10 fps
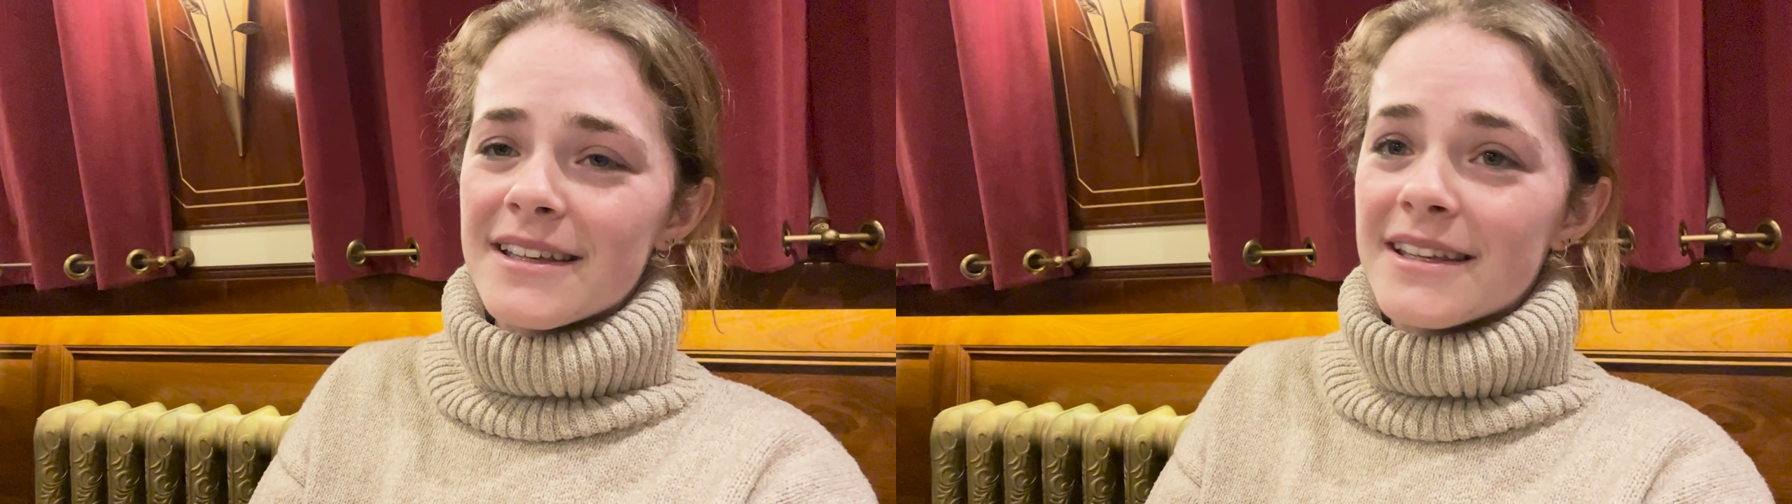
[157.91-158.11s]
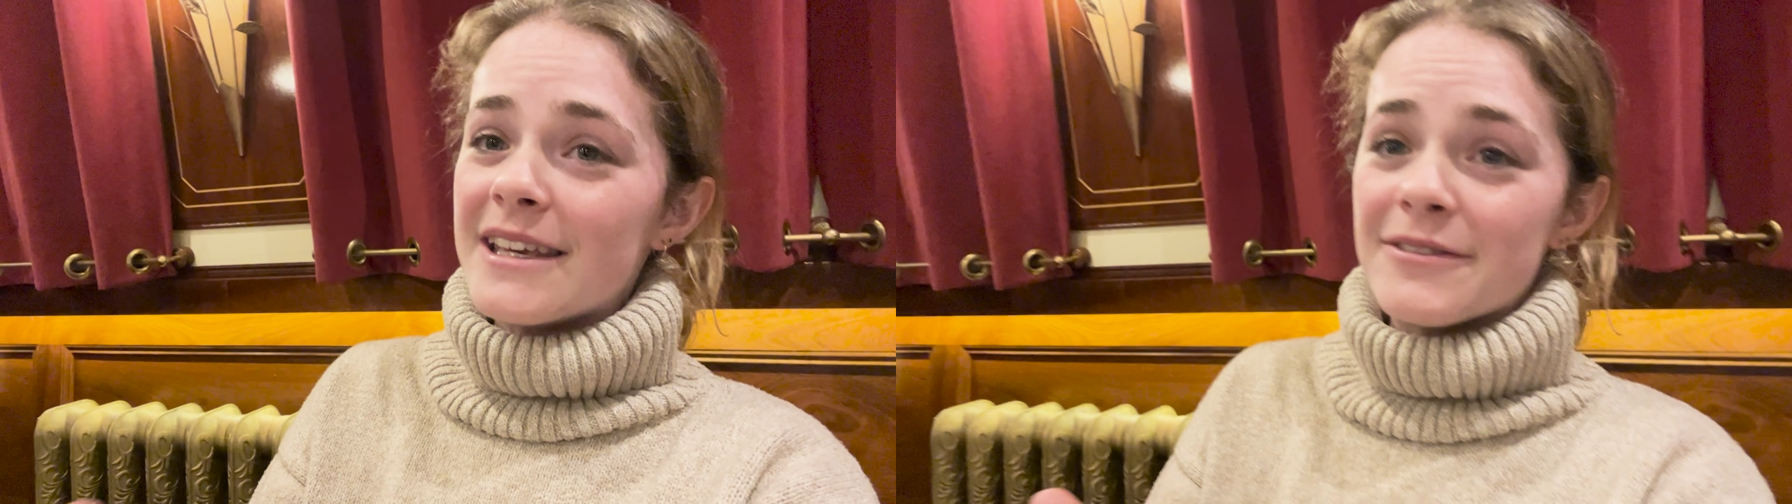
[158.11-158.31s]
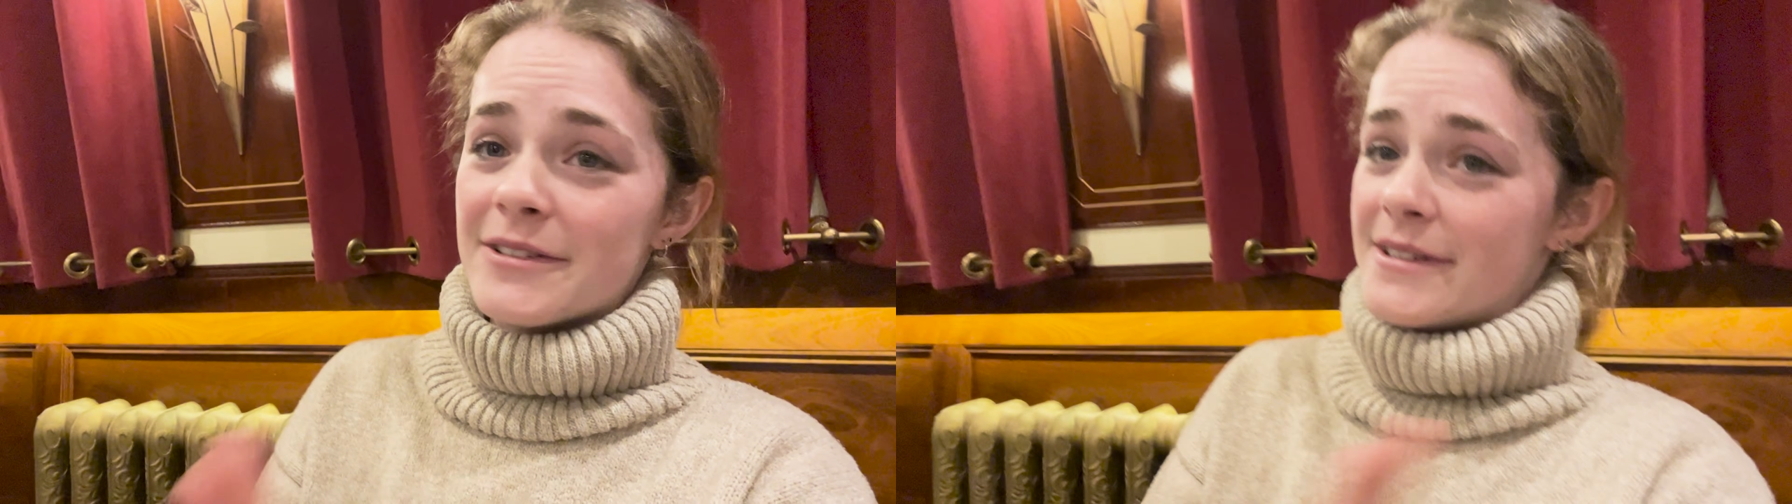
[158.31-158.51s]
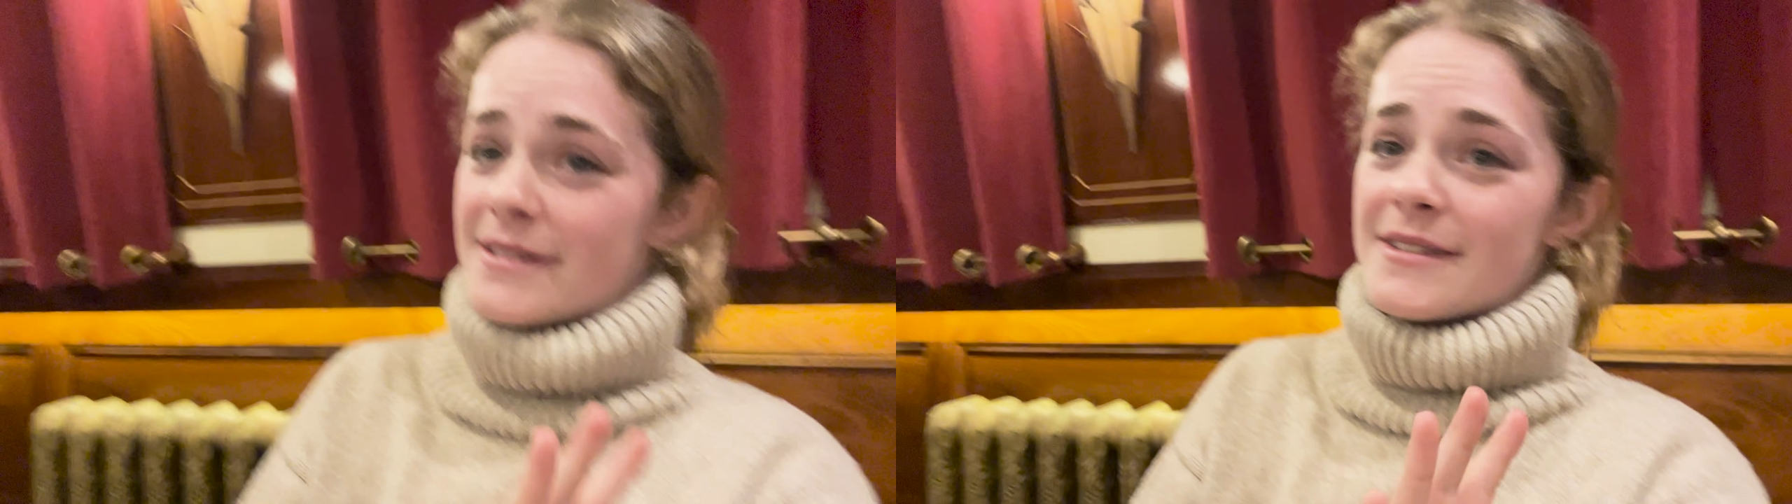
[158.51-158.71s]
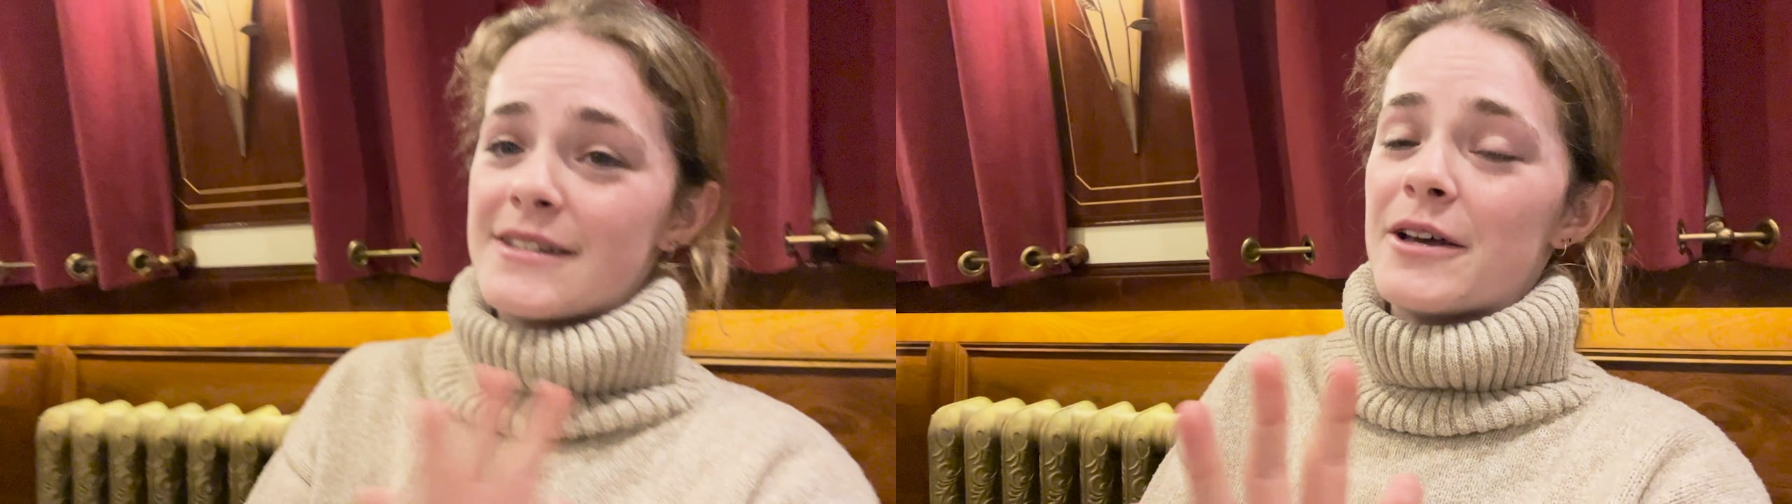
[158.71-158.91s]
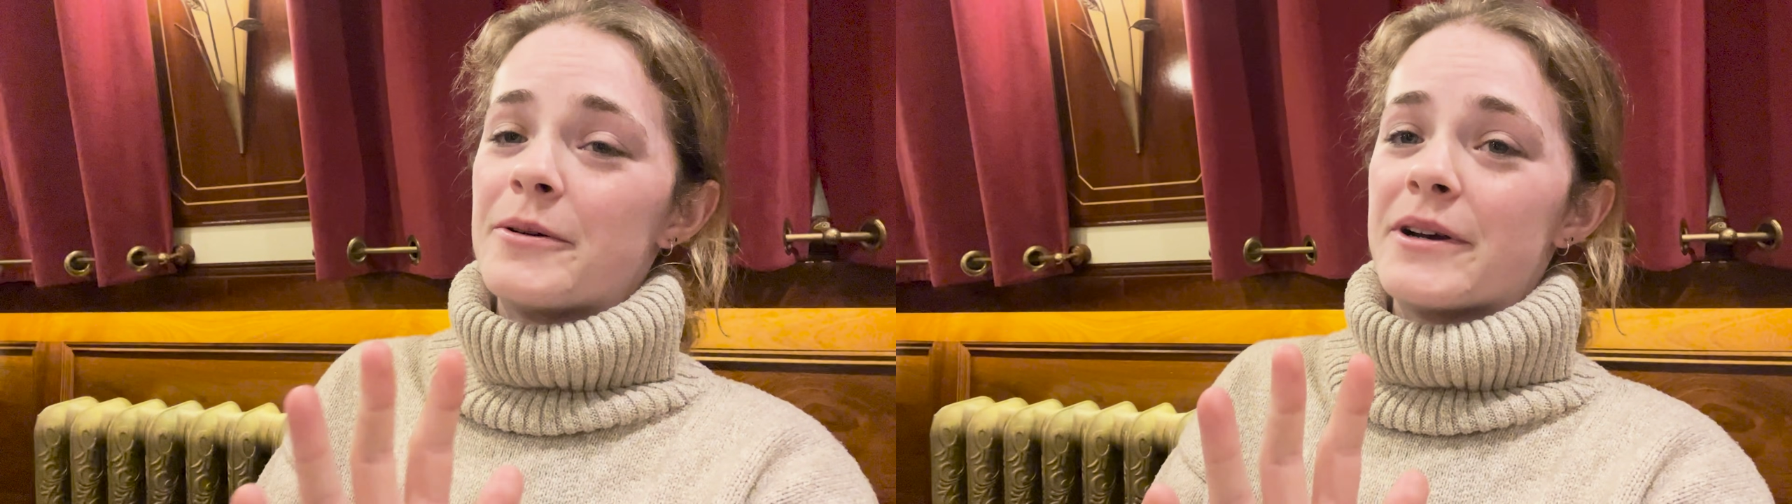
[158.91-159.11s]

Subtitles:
even slower.